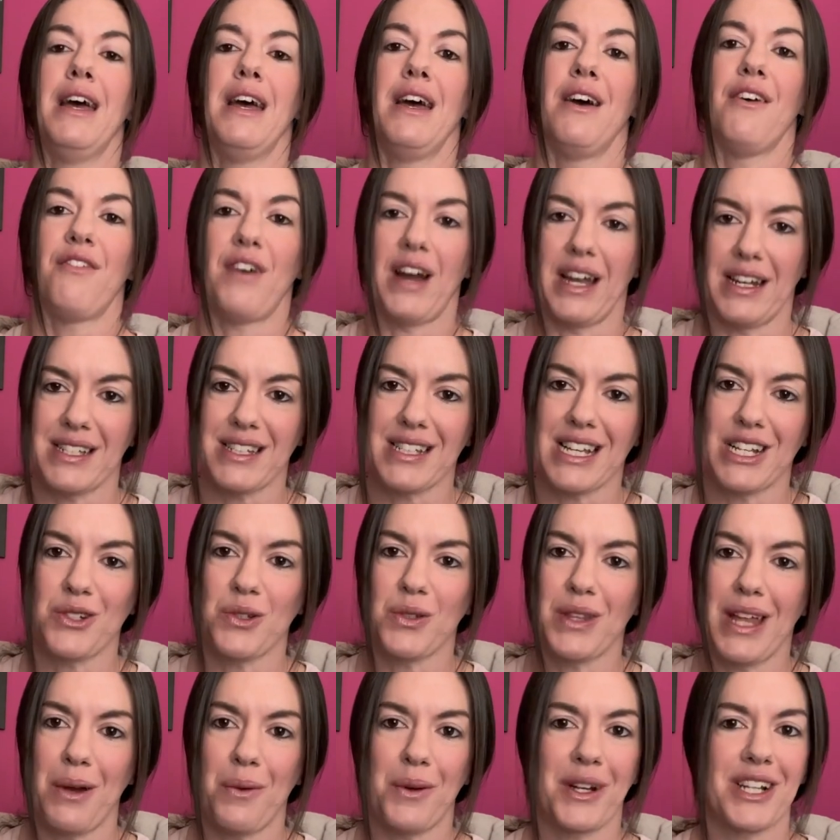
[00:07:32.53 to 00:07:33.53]
find a schedule
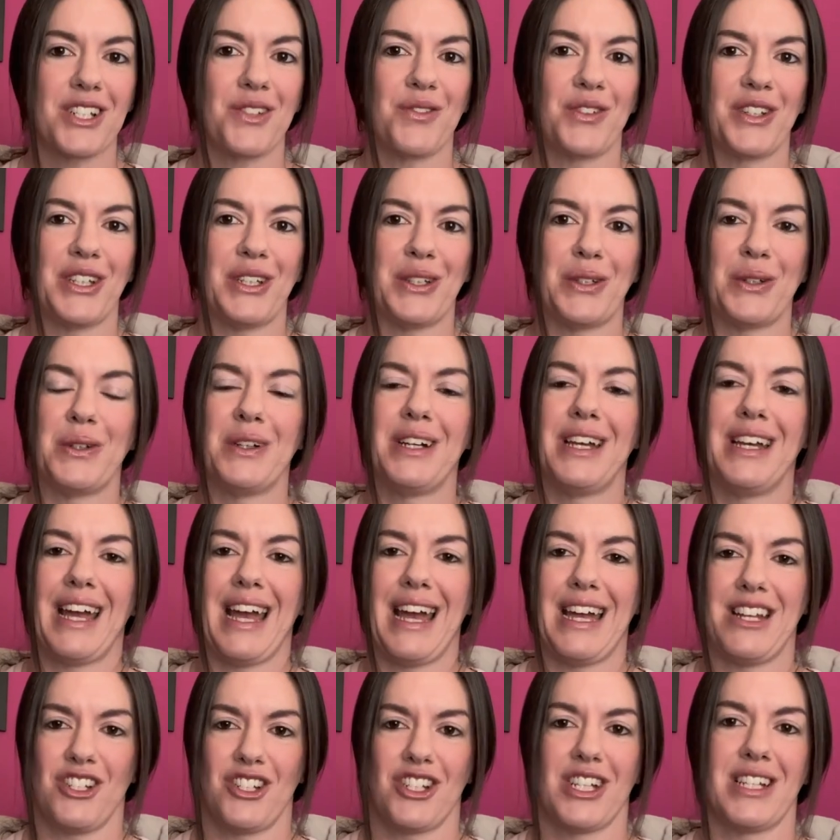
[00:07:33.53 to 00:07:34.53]
that works for you
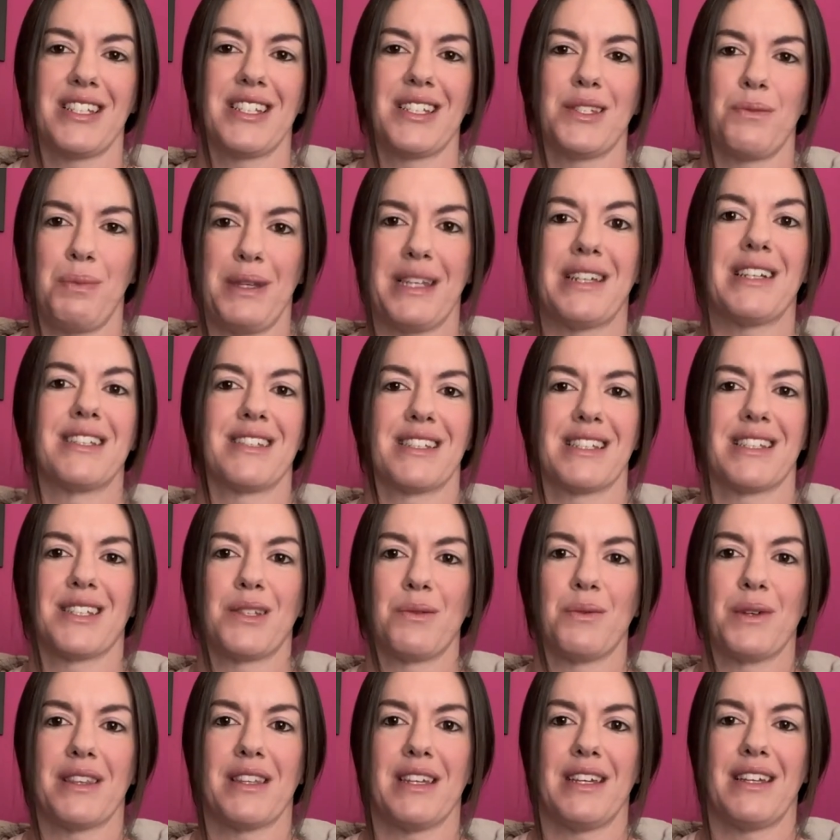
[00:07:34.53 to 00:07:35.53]
and just be
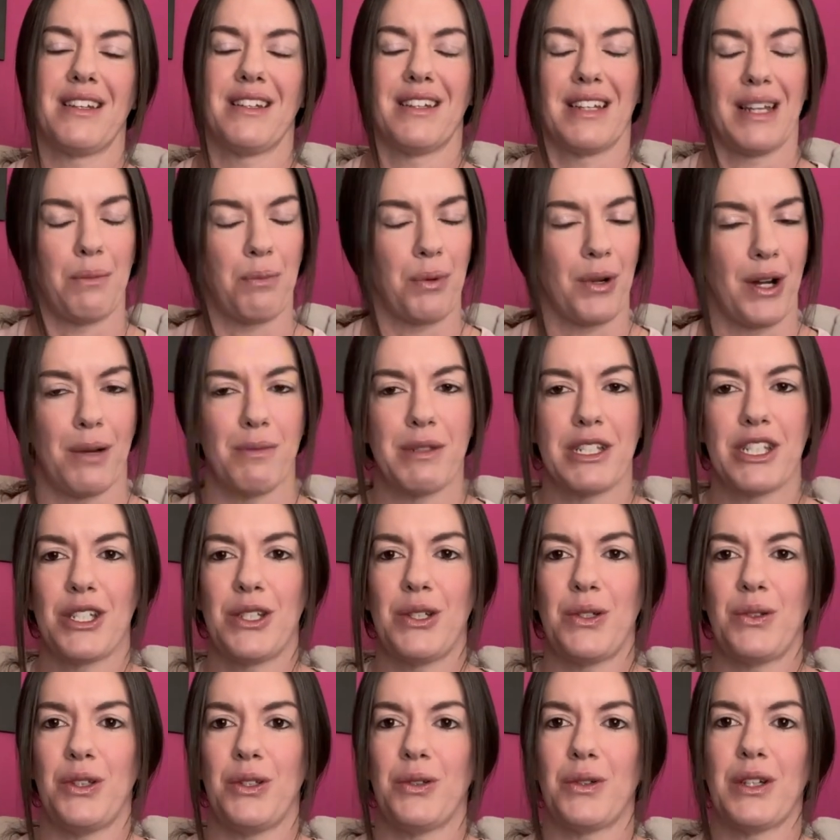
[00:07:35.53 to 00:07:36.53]
consistent with it. I promise
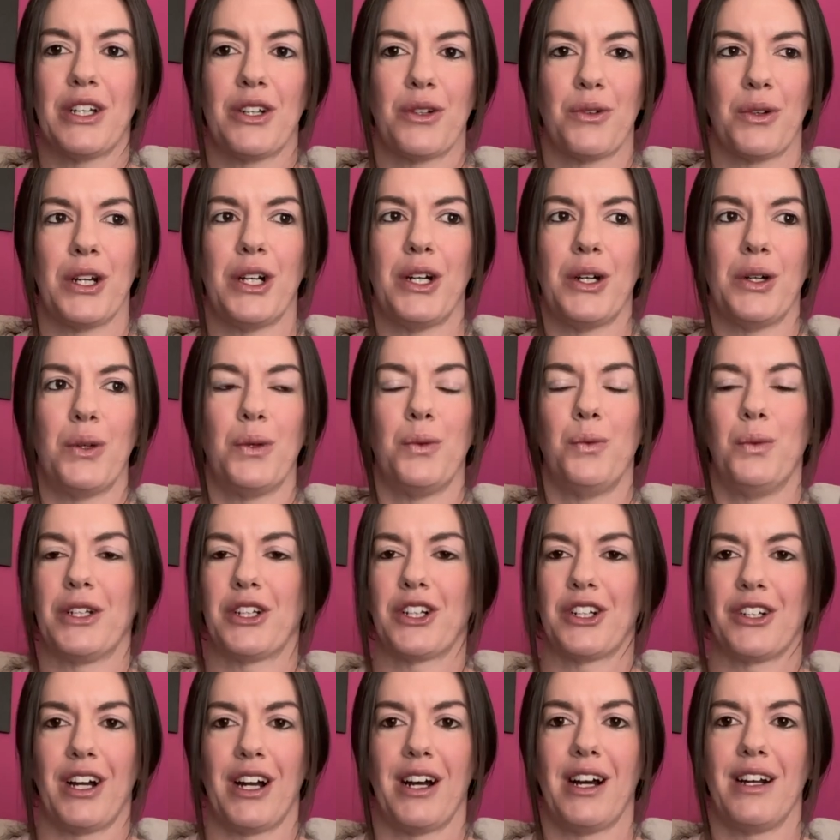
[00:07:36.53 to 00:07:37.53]
you can grow when
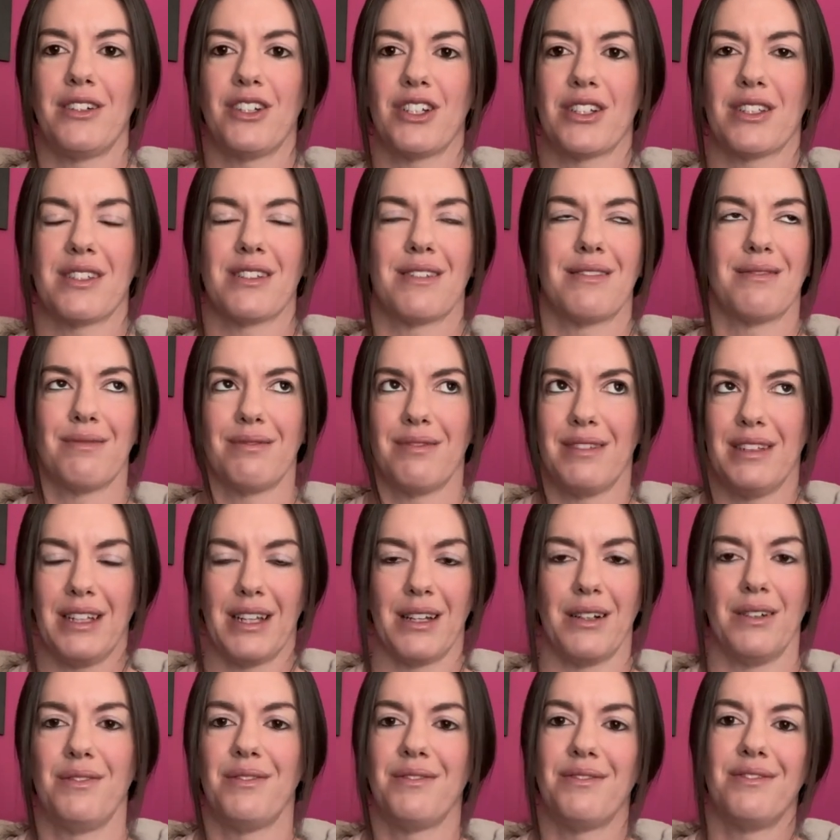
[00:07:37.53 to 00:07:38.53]
you're not just,
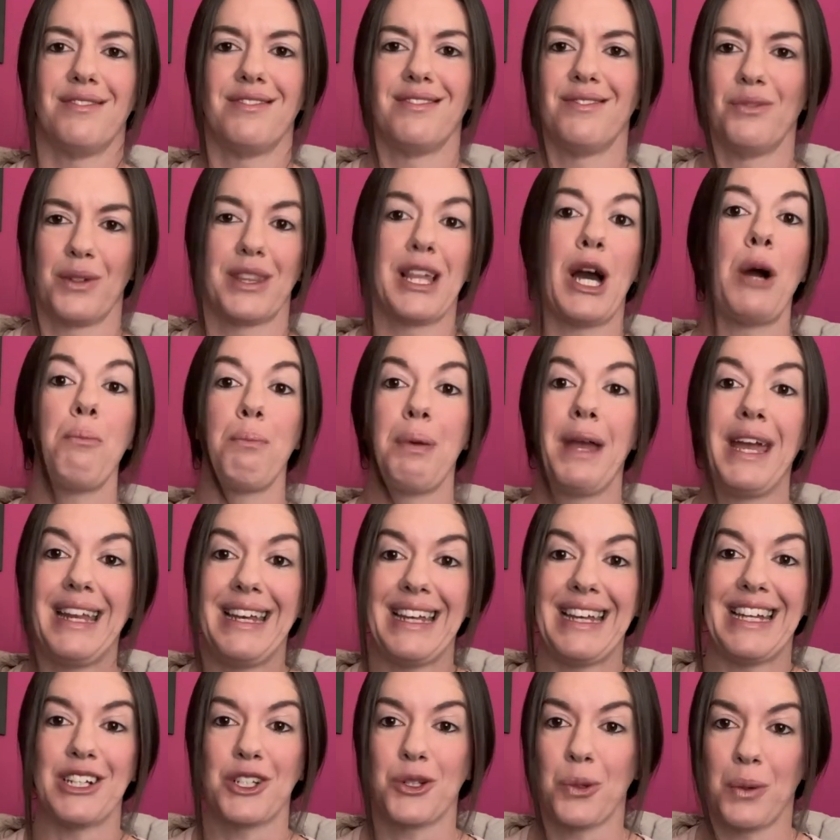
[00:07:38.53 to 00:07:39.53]
without
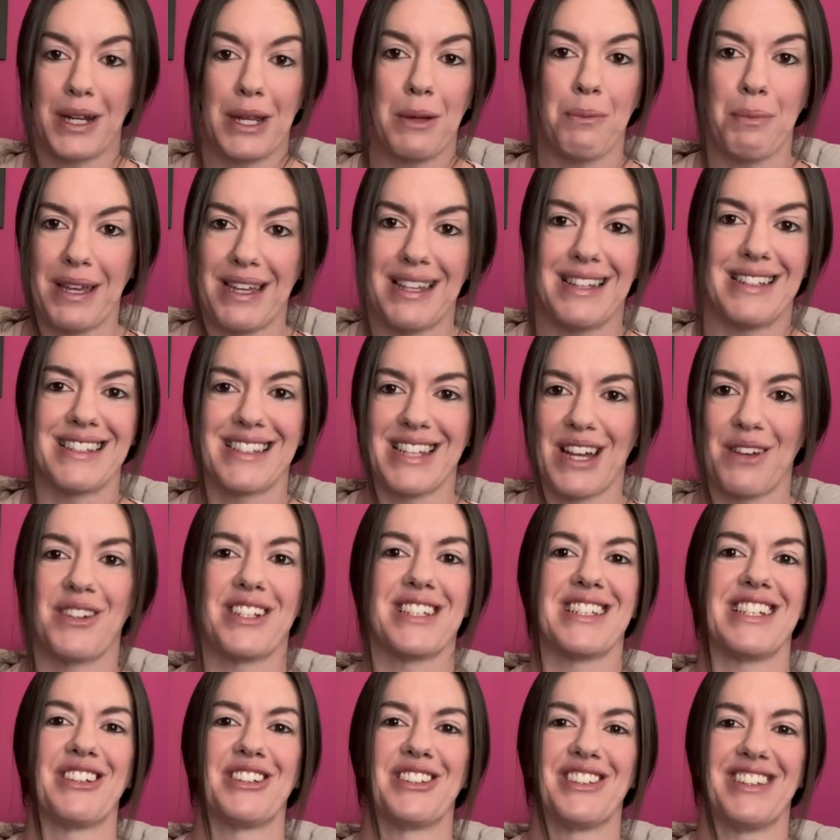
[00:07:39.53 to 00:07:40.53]
pinning 20 pins every
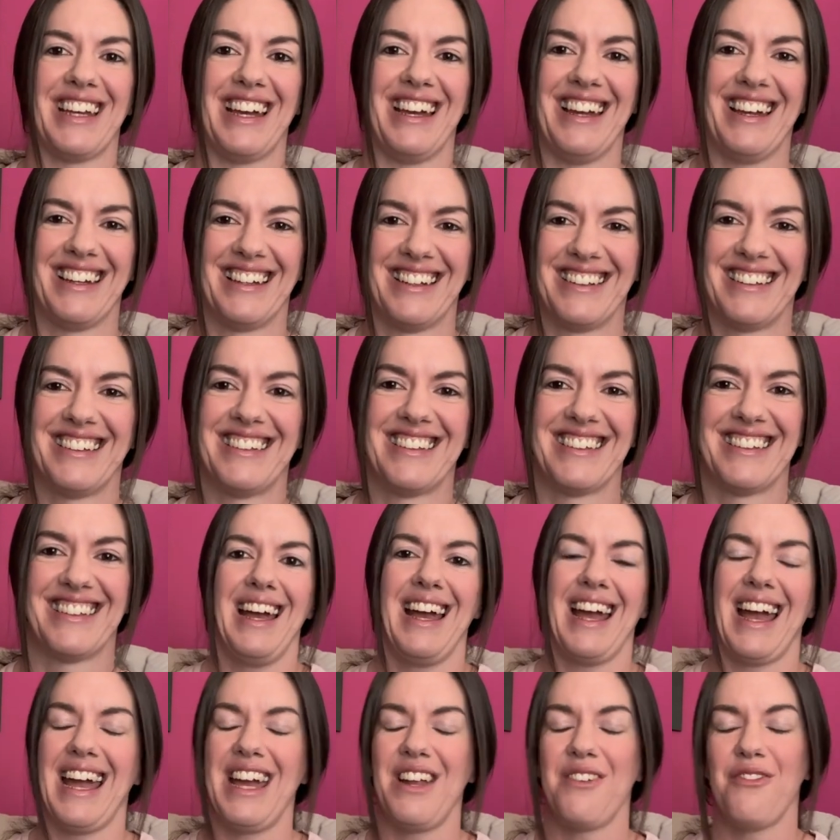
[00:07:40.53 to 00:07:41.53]
single day.
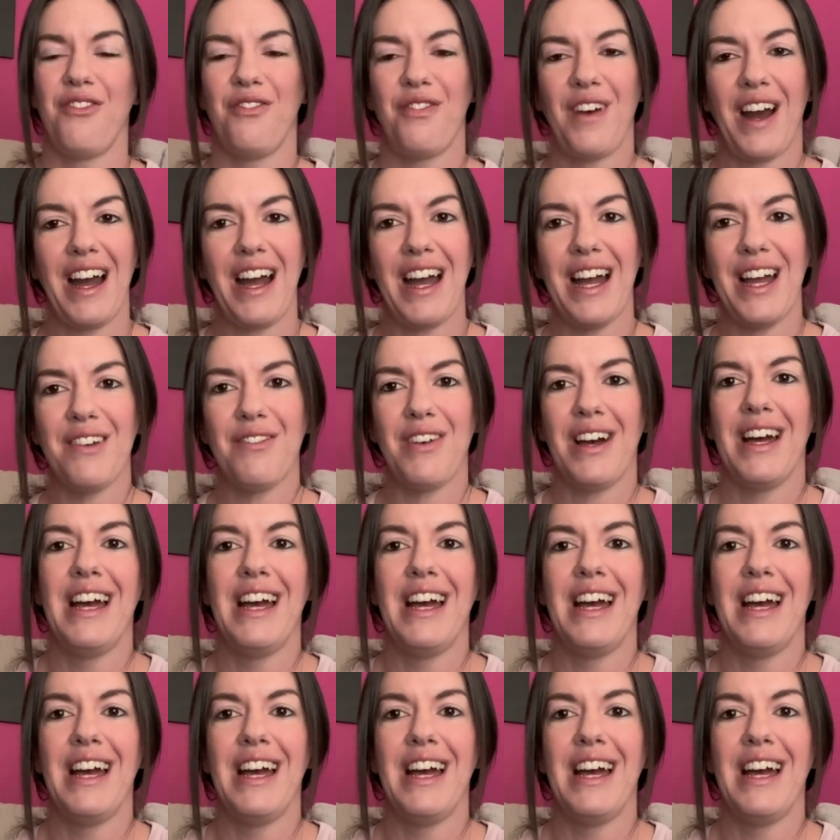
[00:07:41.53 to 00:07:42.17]
And 5,